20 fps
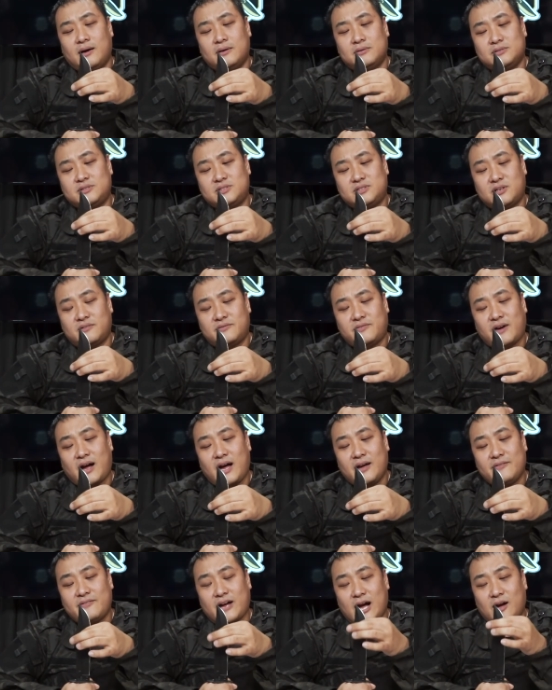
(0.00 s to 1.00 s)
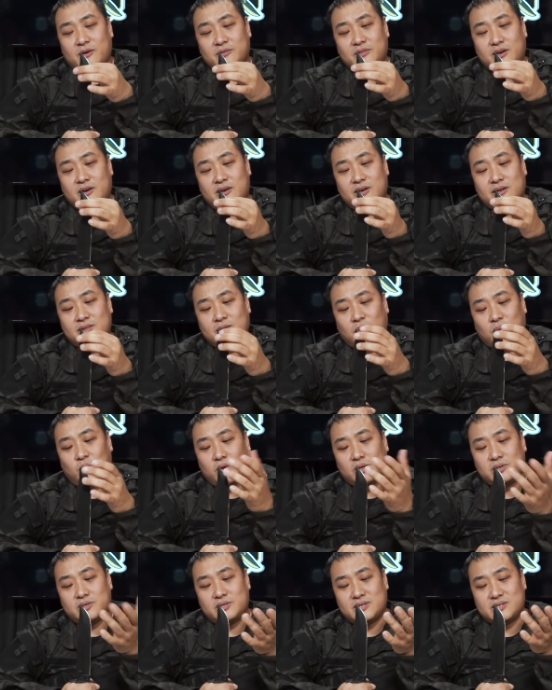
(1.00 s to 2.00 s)
survive out there in the
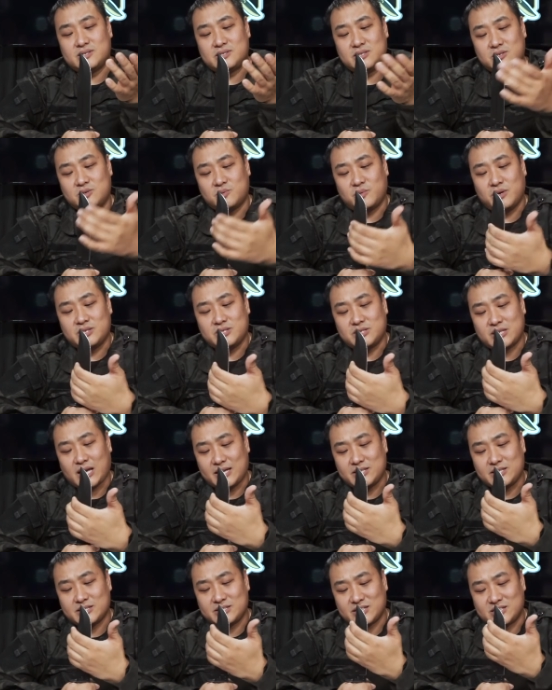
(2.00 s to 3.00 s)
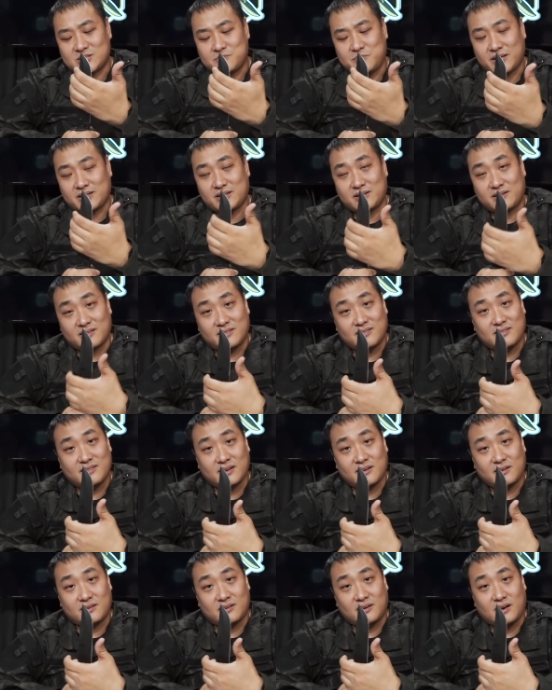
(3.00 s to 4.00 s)
wilderness situation. I just expected a
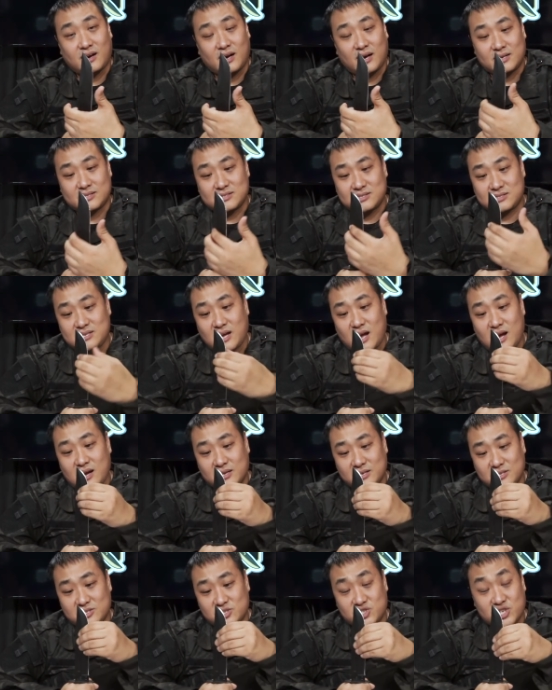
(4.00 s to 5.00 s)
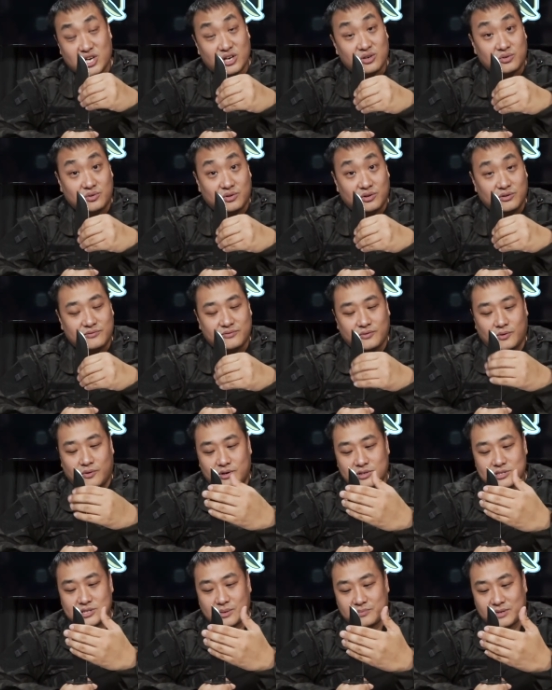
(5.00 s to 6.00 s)
thicker stock in general
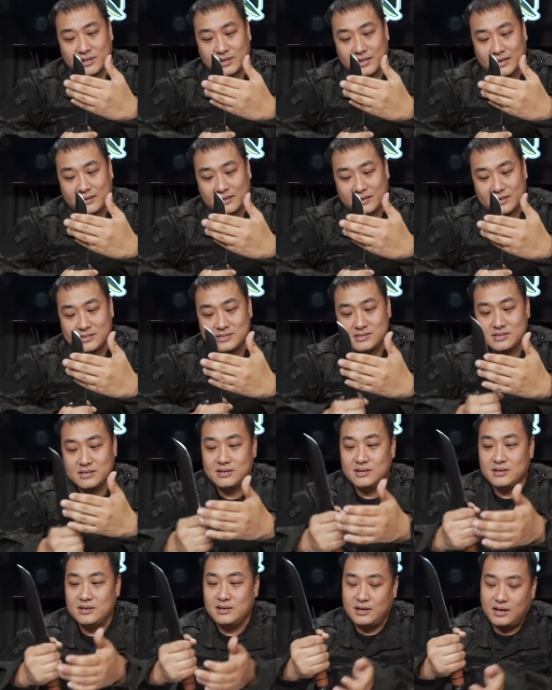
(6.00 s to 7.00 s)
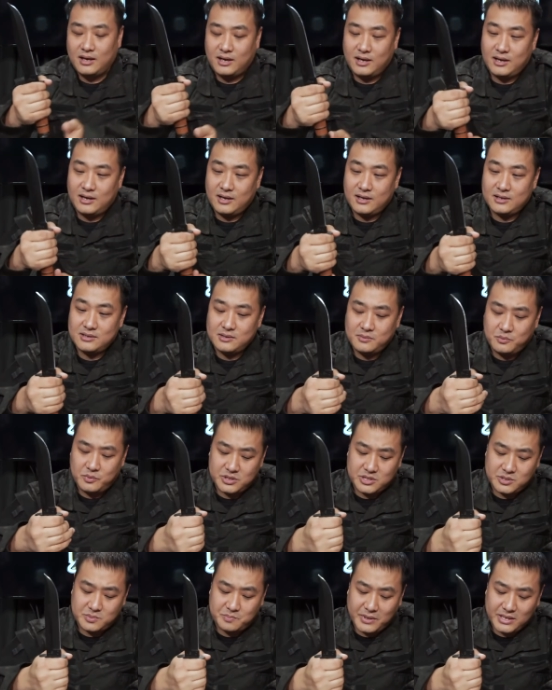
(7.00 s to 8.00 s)
for something like this,
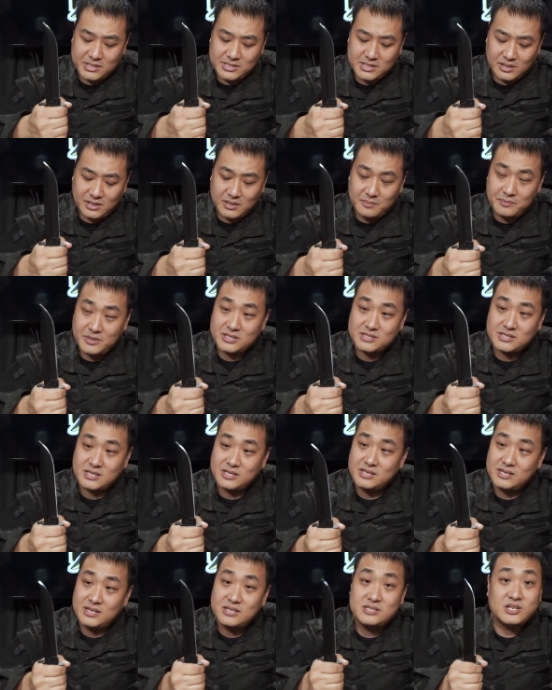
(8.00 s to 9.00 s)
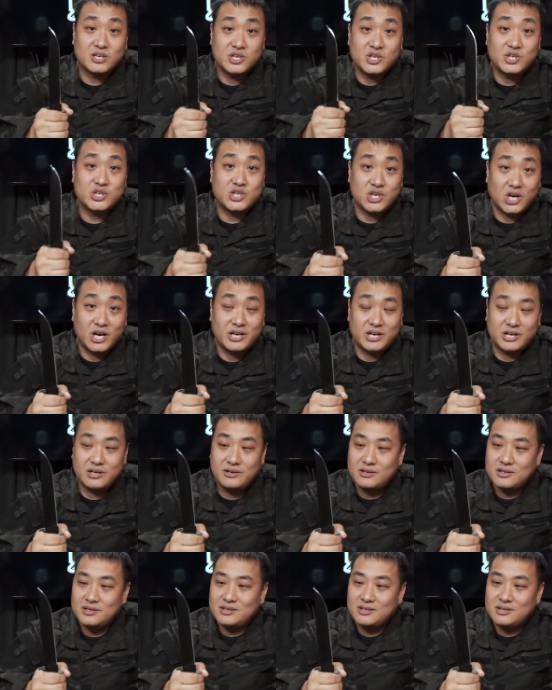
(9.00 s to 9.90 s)
which basically means it is a good cutter.